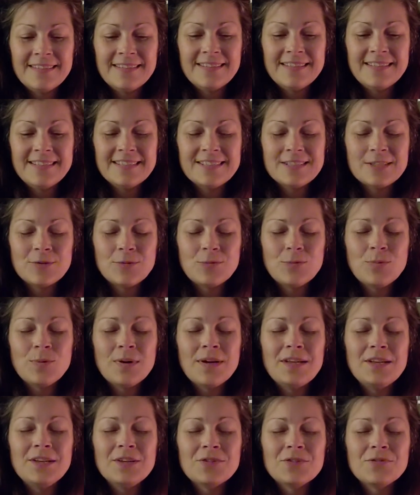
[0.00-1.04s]
is a
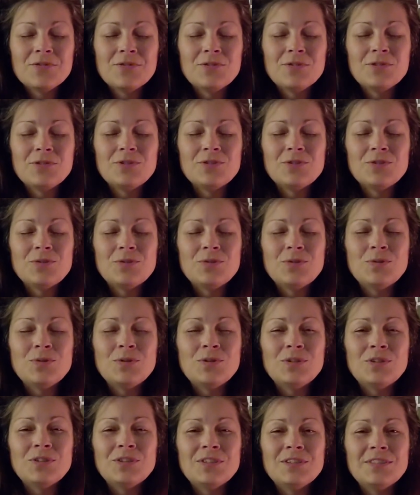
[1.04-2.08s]
wonderful
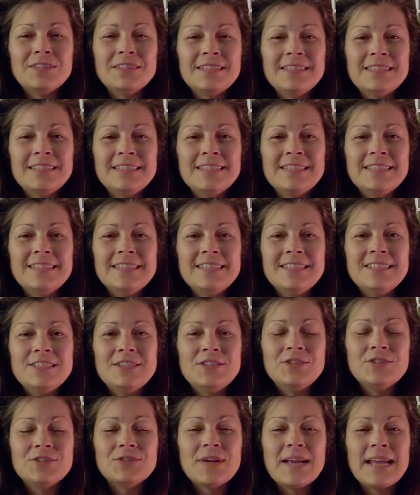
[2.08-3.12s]
tool to
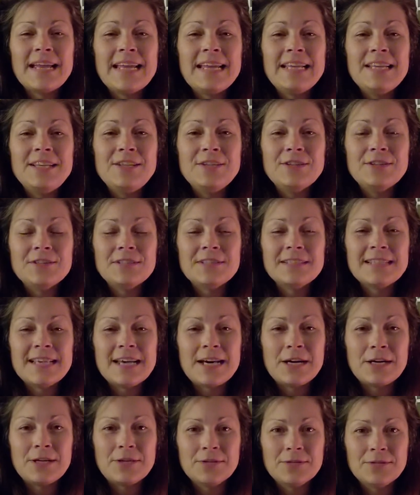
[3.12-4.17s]
train
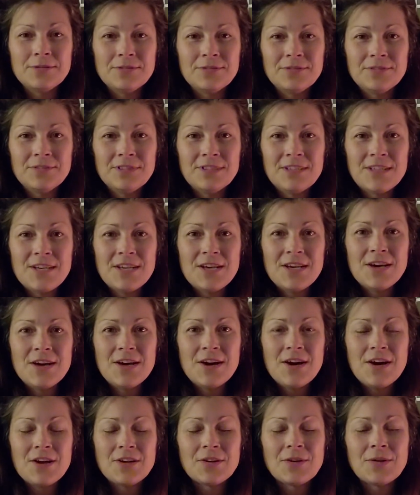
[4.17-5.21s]
yourself
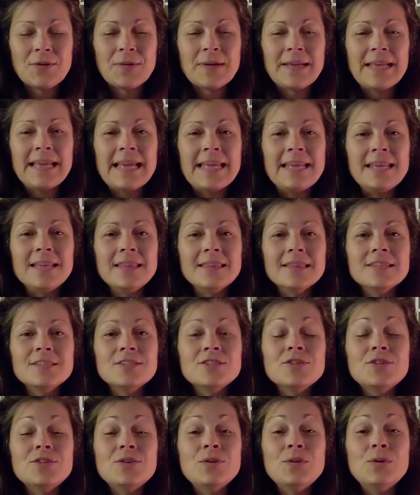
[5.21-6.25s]
on creating
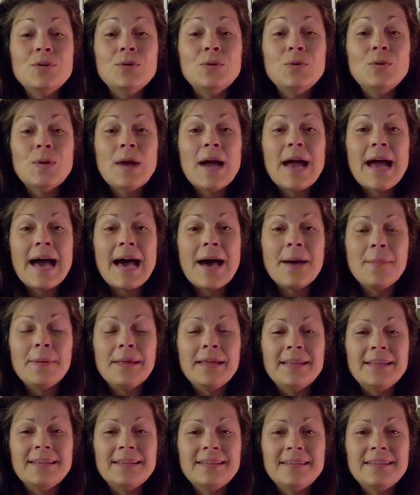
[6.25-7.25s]
this new habit